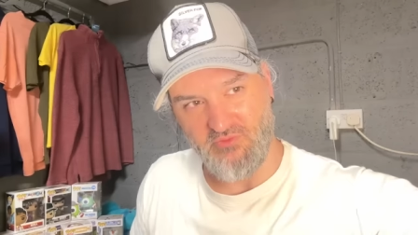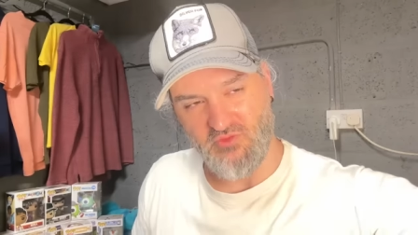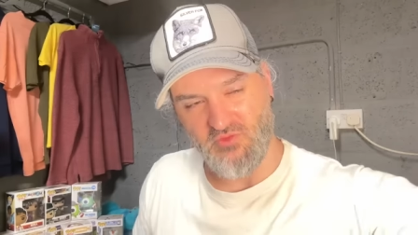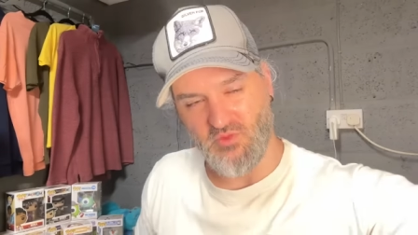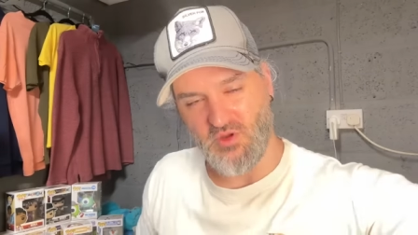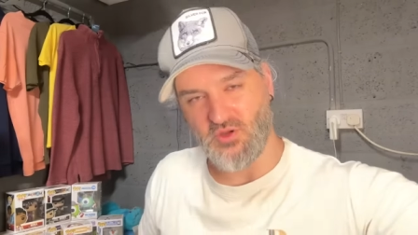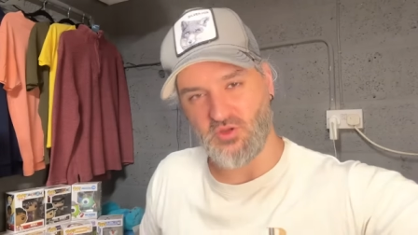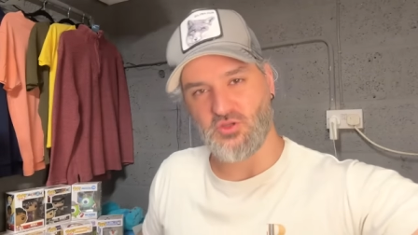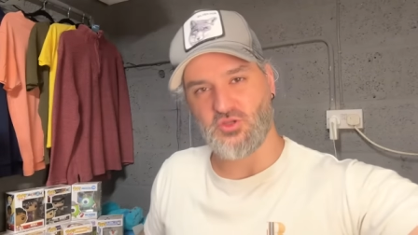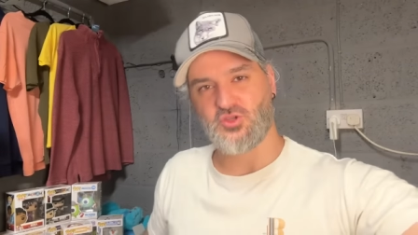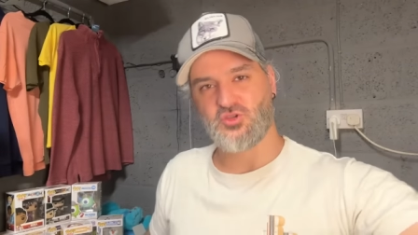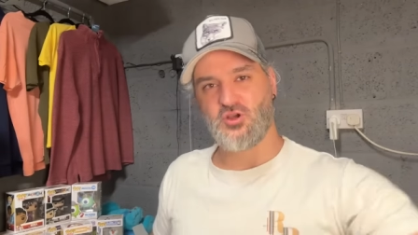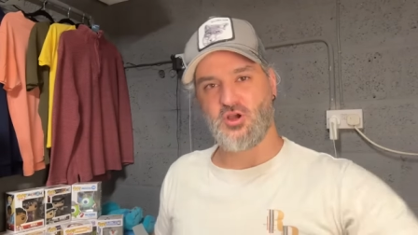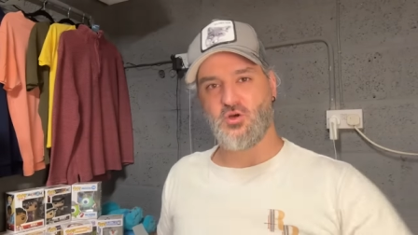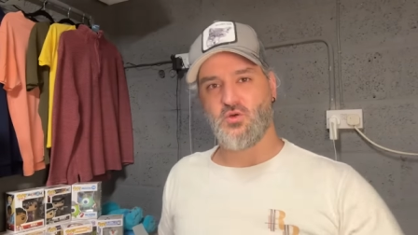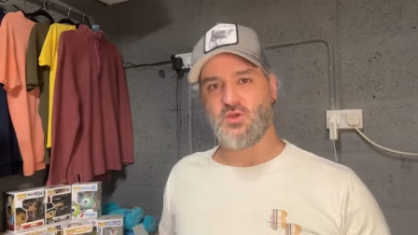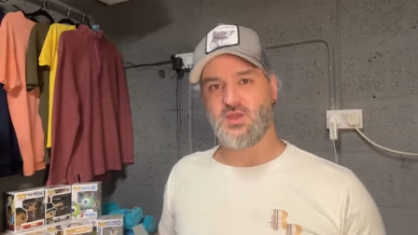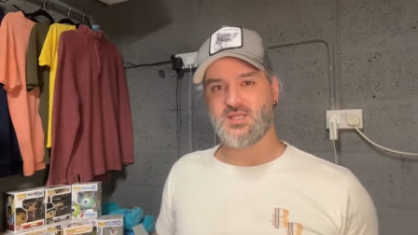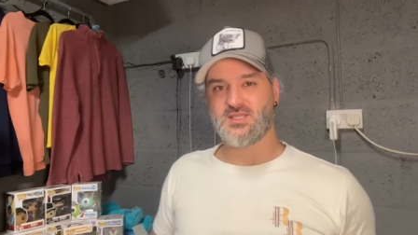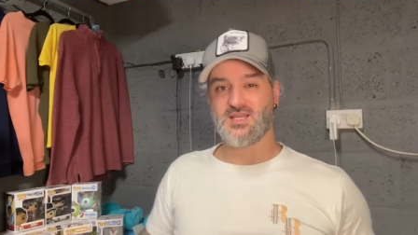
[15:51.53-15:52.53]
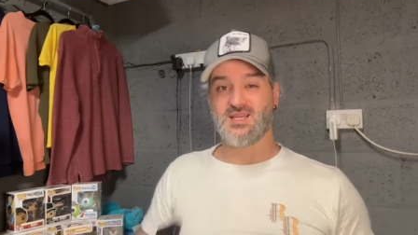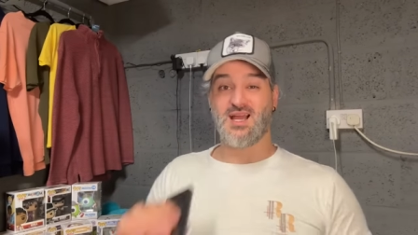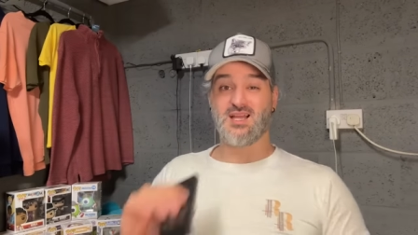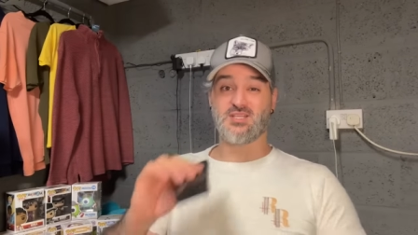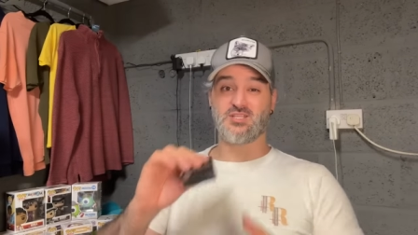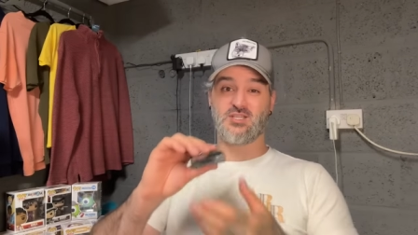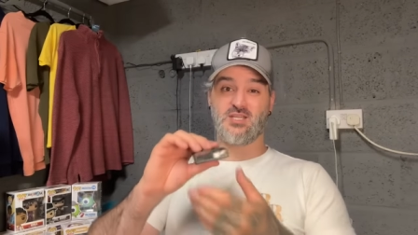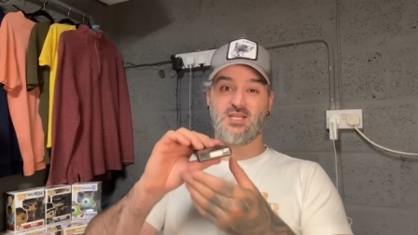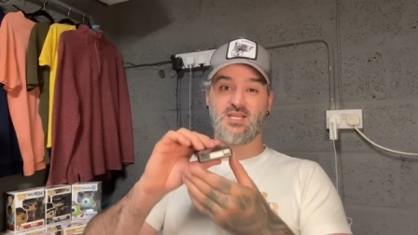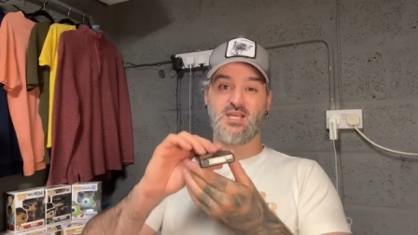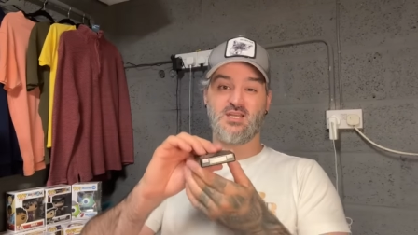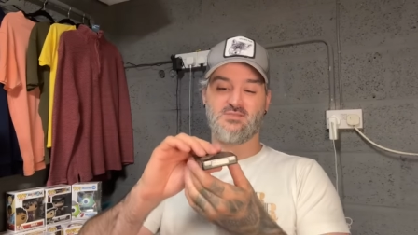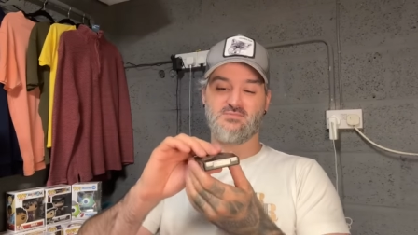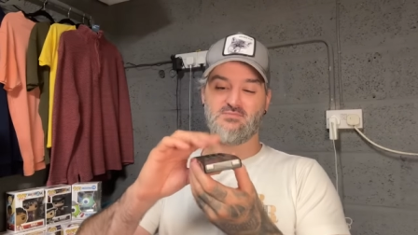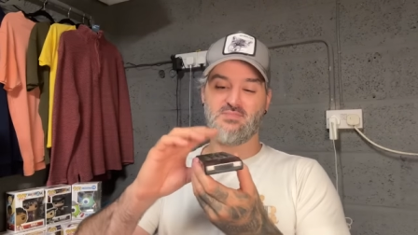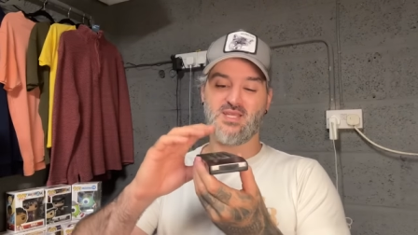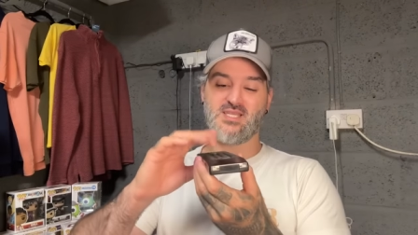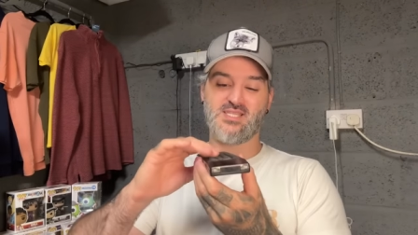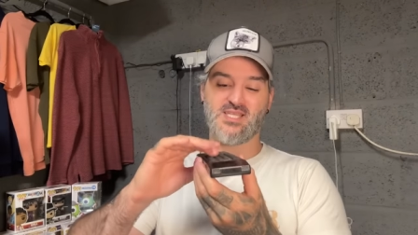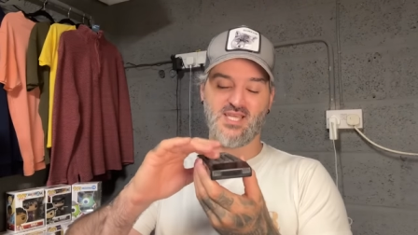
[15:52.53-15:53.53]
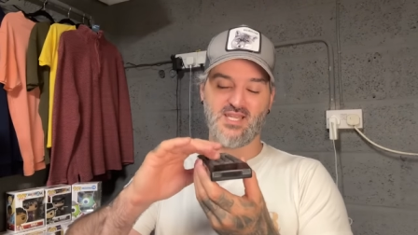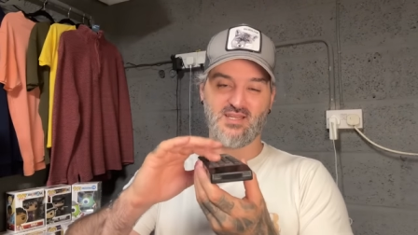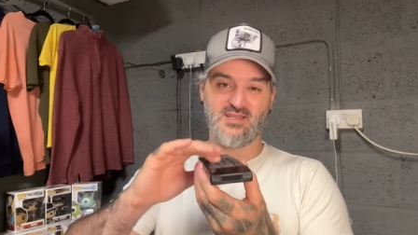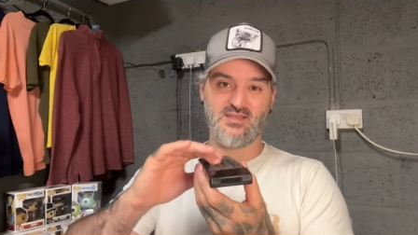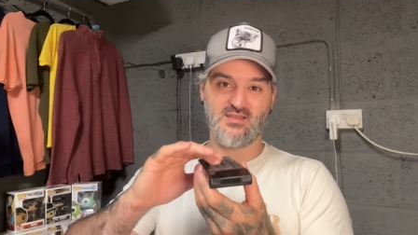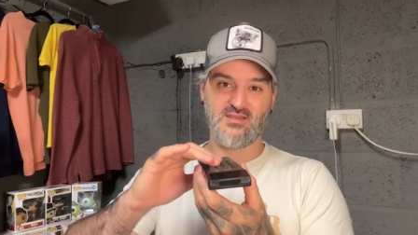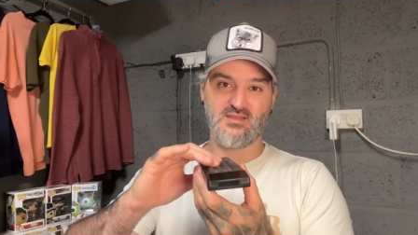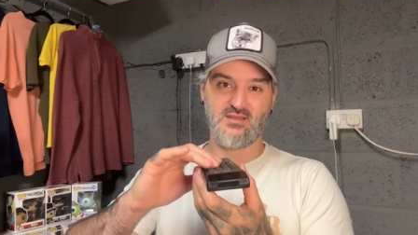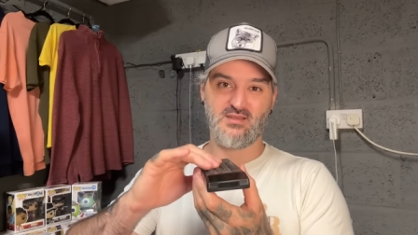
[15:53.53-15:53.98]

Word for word: a remote control is it actually admitting